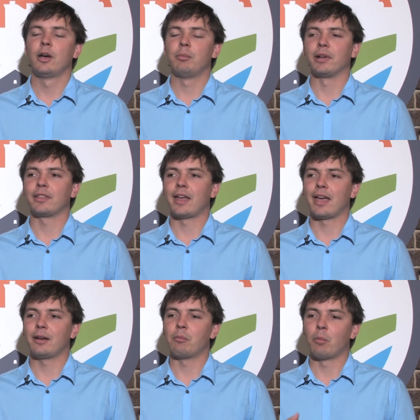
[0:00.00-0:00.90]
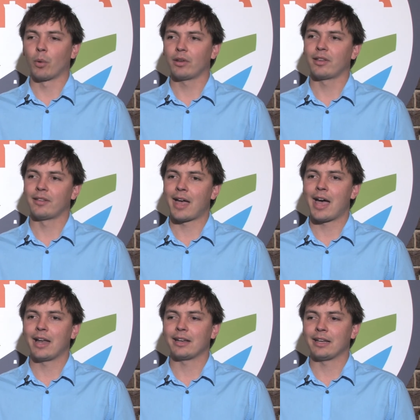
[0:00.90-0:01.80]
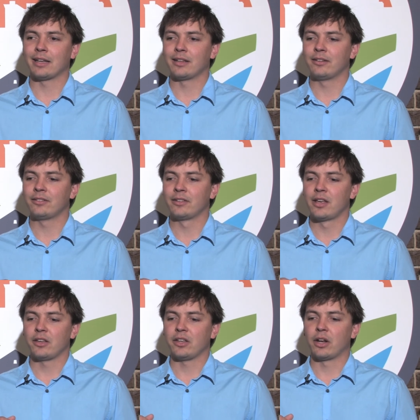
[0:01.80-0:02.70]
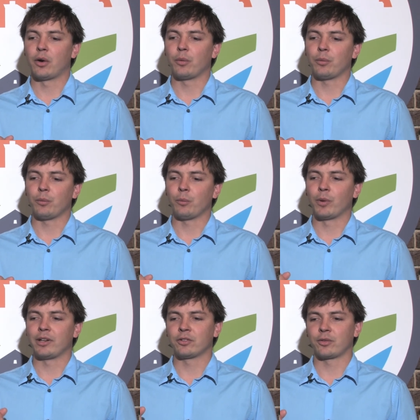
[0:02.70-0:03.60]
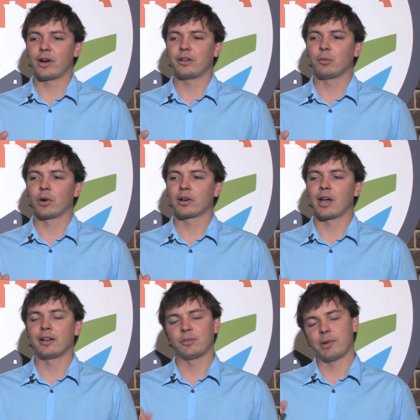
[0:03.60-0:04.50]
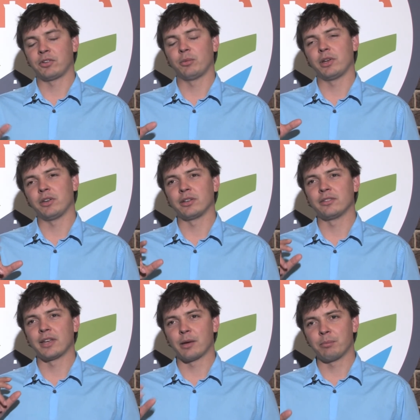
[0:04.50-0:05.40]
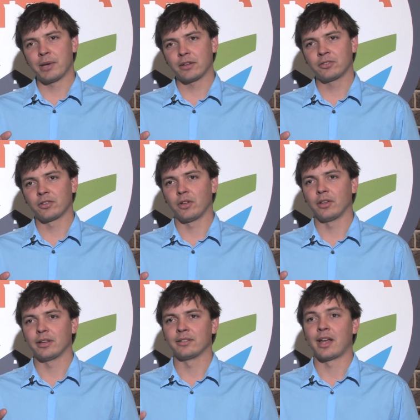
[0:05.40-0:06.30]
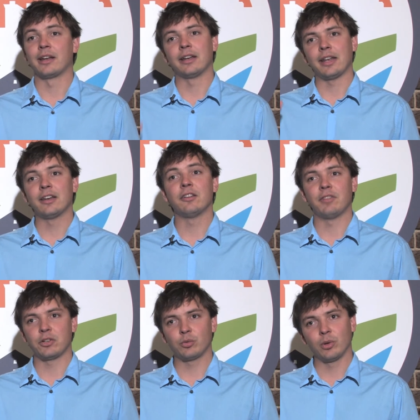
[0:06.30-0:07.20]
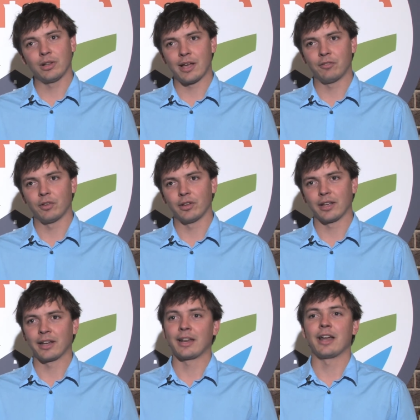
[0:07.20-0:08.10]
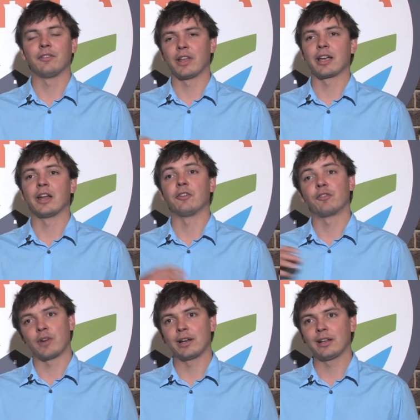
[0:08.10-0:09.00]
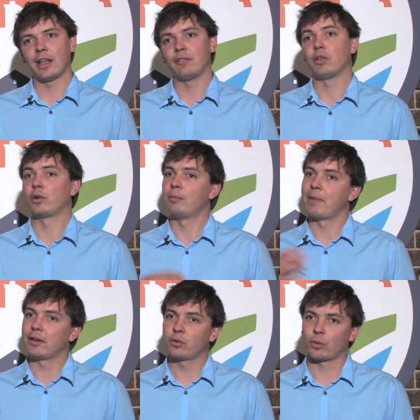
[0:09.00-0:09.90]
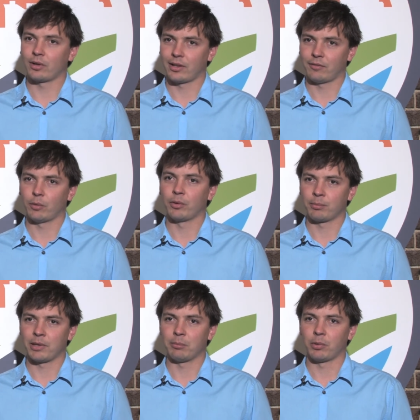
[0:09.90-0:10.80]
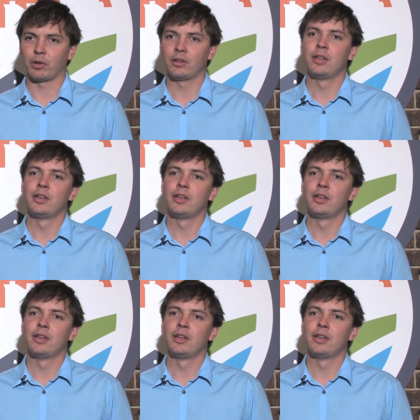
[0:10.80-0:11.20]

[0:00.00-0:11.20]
But then more than that is, you know, what he's trying to work on, especially what you can see at Pyxl, is on an individual level and kind of like on a friend level or a mentor level with people,